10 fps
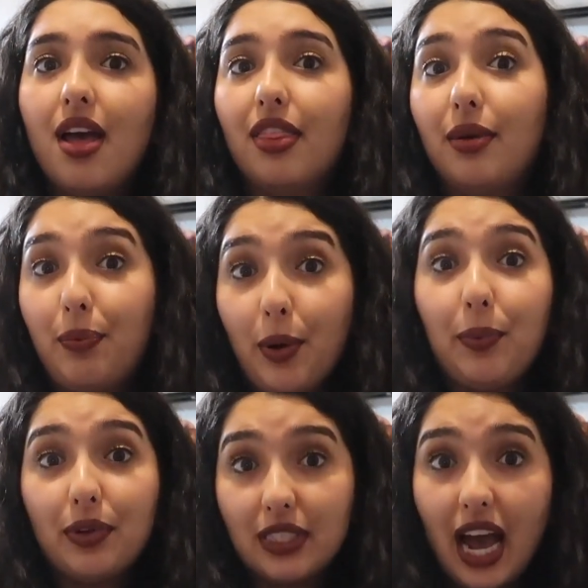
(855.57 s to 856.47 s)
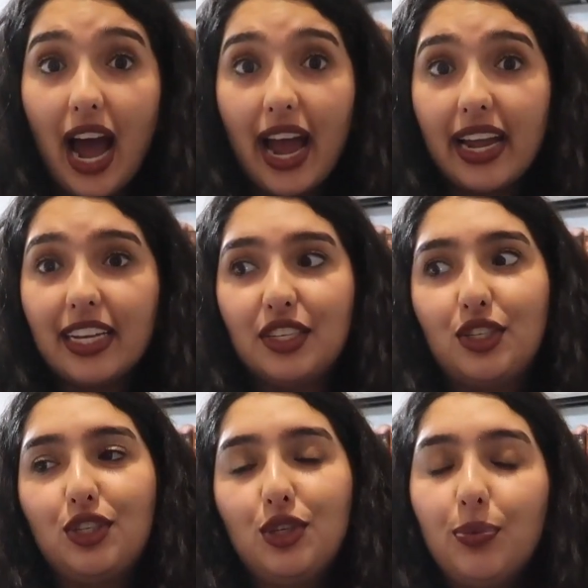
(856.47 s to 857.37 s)
the purple dye is
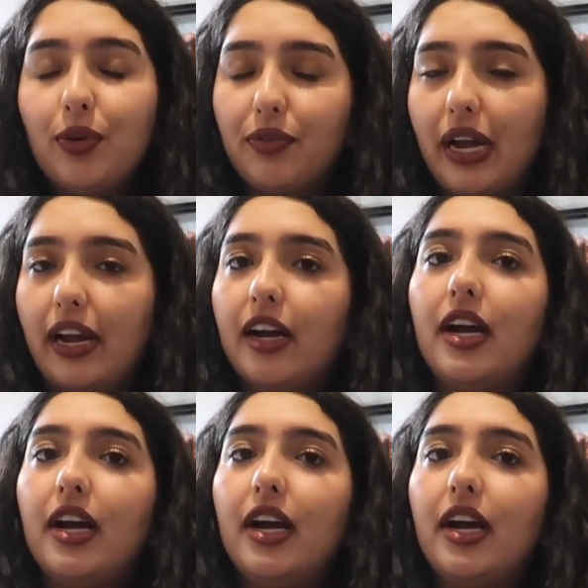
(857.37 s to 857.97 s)
super rare,